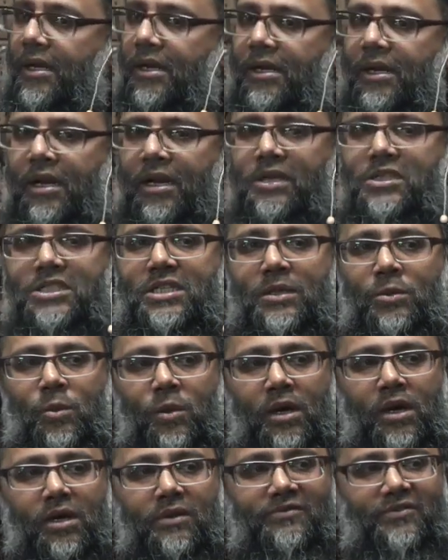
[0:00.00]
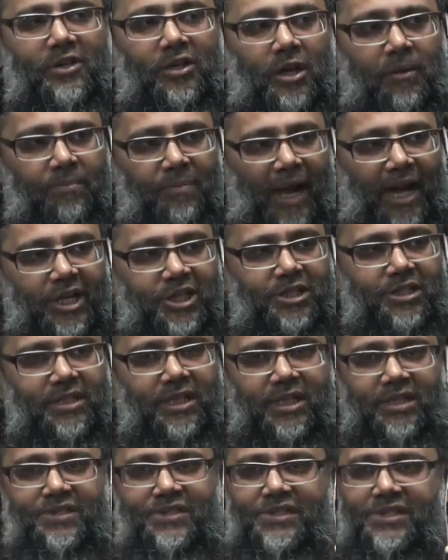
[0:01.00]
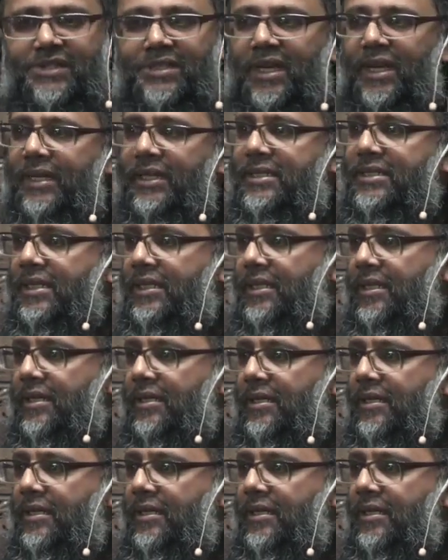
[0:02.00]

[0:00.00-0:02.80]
Learn to work for compassion in society.